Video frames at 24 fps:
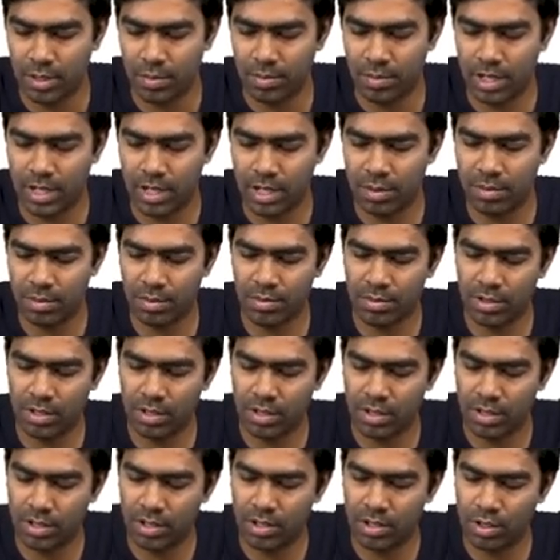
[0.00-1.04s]
But remember,
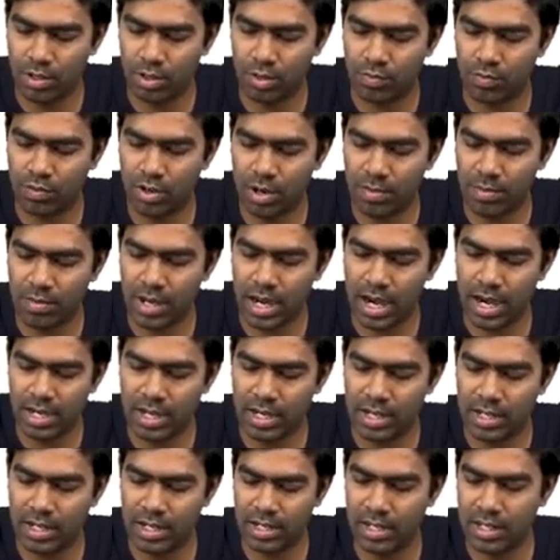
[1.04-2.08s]
to form
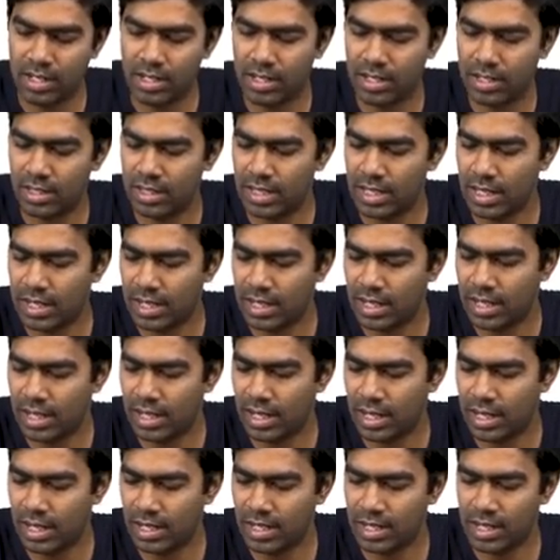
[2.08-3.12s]
adrenaline, they need
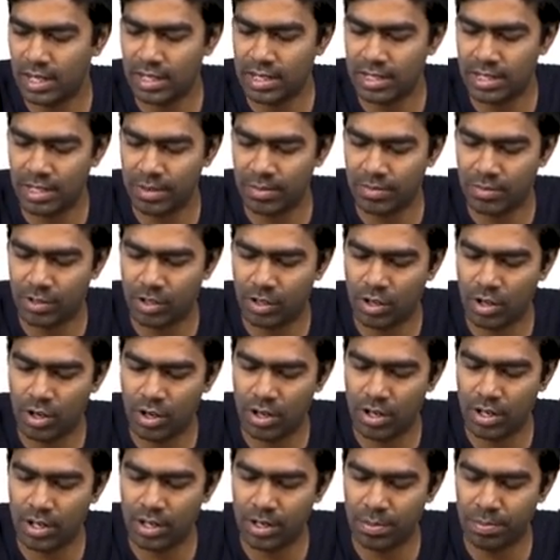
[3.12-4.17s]
another enzyme
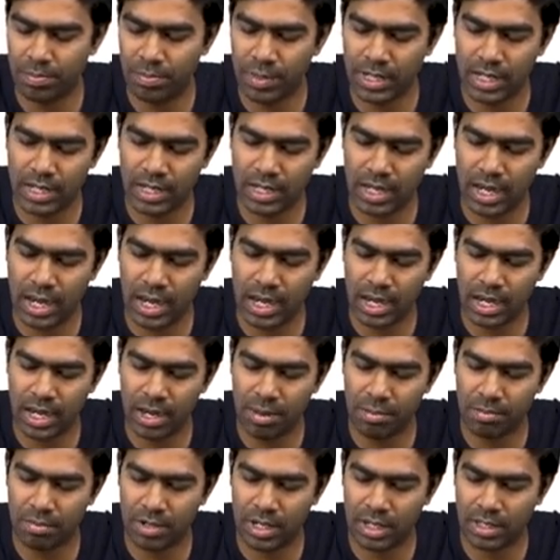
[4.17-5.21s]
called
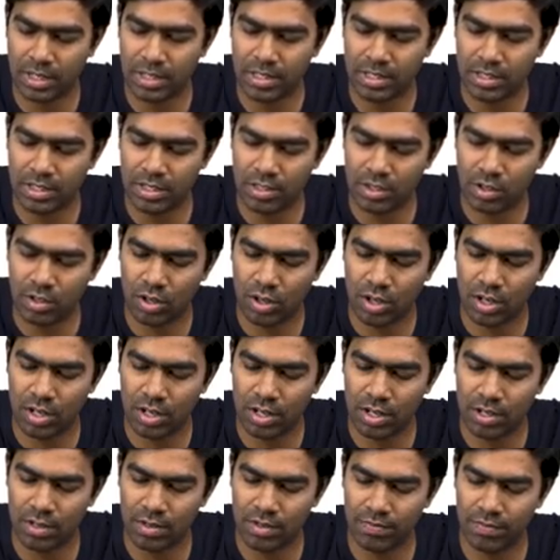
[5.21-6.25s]
PNMT. This is called
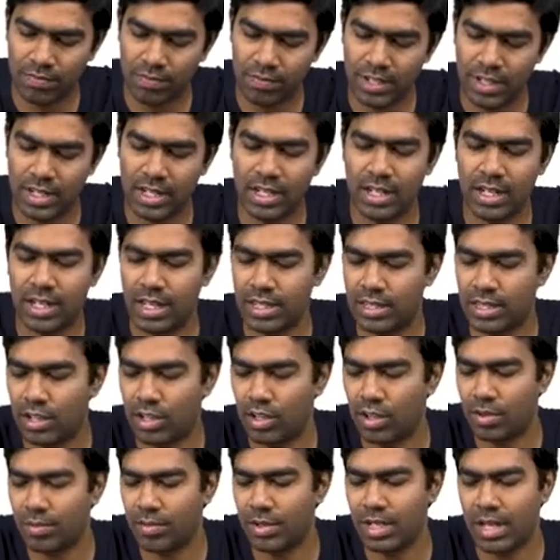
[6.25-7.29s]

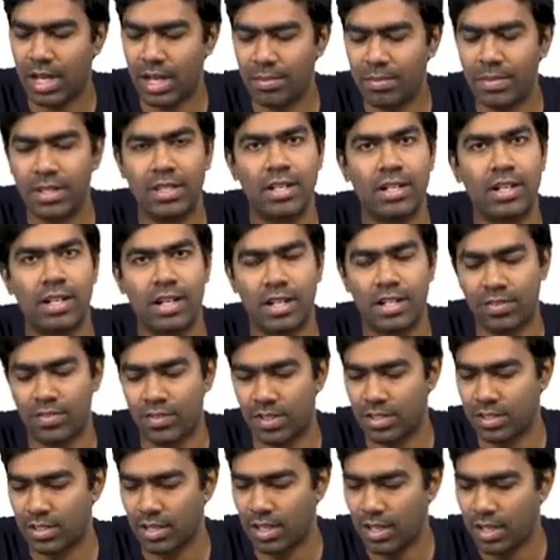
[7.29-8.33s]
phenylethylamine
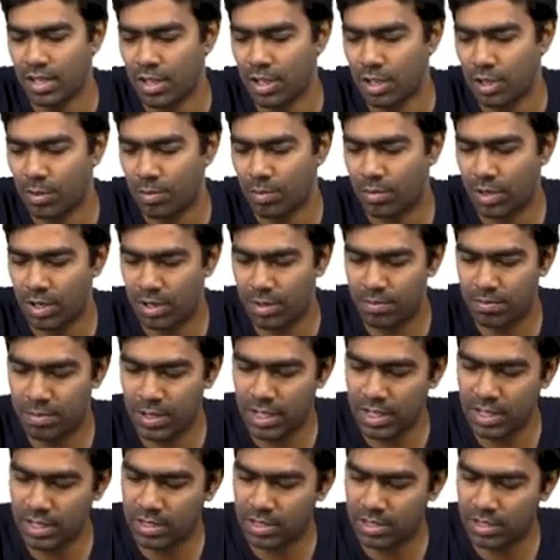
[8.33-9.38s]
N-methyltransferase. But
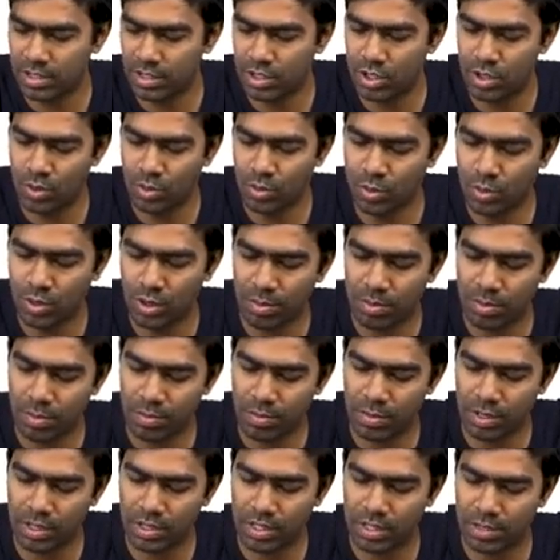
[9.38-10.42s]
please do
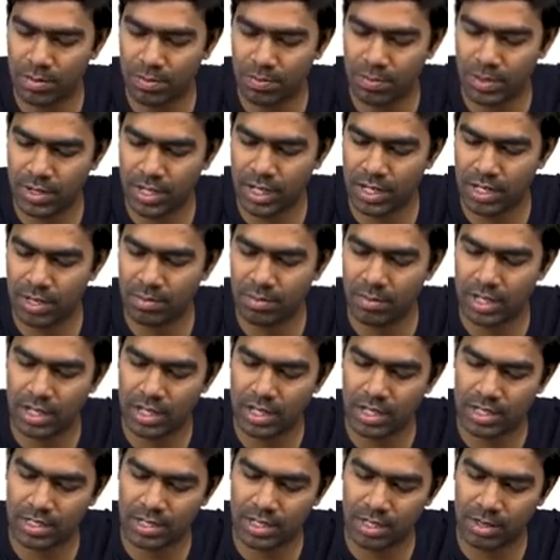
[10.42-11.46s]
remember, this PNMT
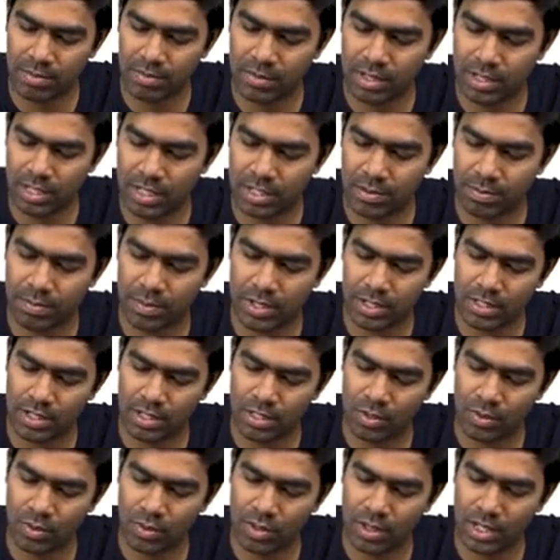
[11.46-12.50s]
enzyme is
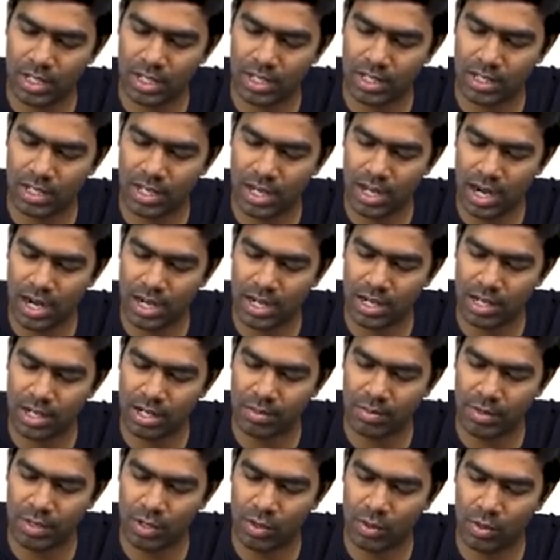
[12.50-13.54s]
present only in the adrenal
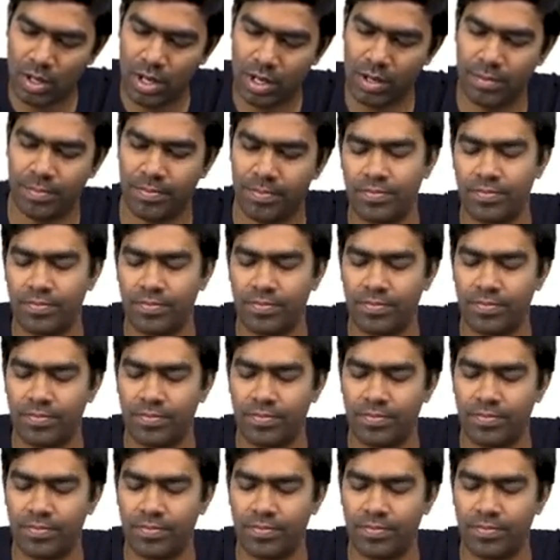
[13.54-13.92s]
medulla.